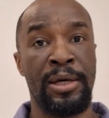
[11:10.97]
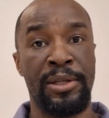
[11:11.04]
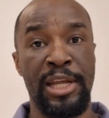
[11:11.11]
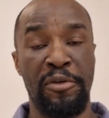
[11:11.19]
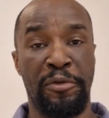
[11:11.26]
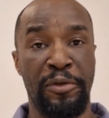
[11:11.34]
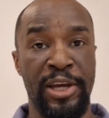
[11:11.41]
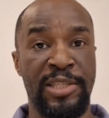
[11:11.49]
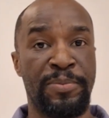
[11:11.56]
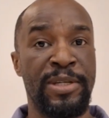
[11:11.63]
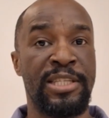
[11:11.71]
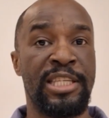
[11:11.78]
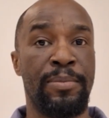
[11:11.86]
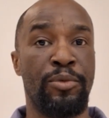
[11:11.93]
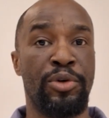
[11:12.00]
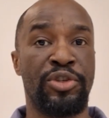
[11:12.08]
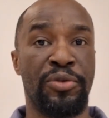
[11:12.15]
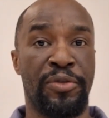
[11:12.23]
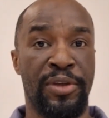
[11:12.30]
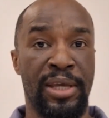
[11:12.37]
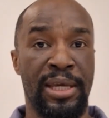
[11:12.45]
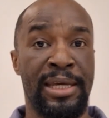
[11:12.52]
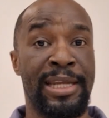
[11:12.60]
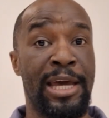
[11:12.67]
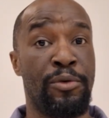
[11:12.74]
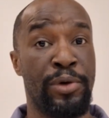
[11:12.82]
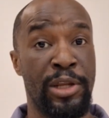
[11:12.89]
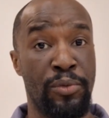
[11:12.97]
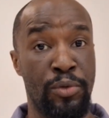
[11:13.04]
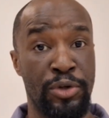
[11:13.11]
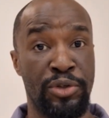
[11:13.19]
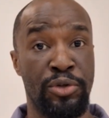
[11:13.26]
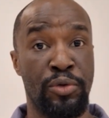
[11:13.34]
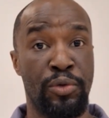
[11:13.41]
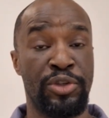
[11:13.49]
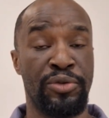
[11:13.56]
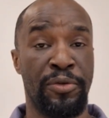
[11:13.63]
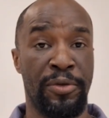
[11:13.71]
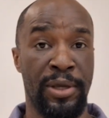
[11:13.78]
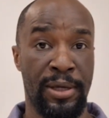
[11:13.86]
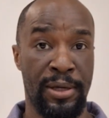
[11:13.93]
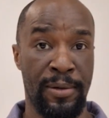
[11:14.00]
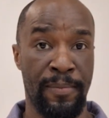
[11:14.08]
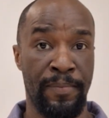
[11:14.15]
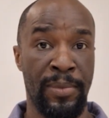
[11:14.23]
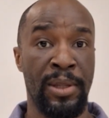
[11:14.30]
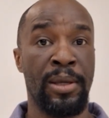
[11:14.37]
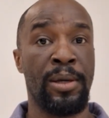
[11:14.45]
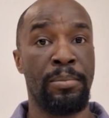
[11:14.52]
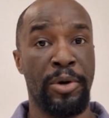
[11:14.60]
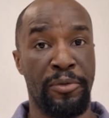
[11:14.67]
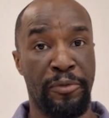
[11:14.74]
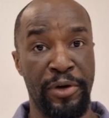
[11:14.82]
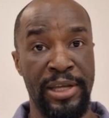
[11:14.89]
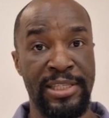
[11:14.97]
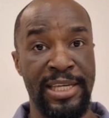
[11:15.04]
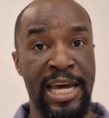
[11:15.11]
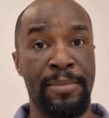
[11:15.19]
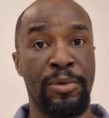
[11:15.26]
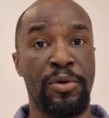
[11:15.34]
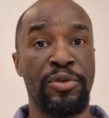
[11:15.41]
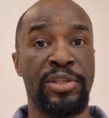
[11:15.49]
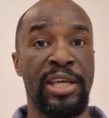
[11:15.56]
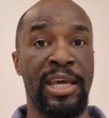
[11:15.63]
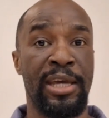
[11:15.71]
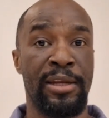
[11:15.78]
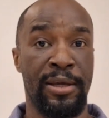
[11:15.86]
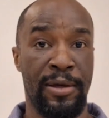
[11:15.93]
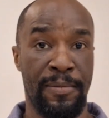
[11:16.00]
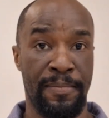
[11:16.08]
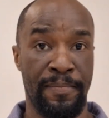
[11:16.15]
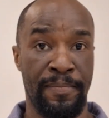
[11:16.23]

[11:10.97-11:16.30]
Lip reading: Now, friends, please tell me what you think, and I really want to know what you think. But friends, I'm going to end here.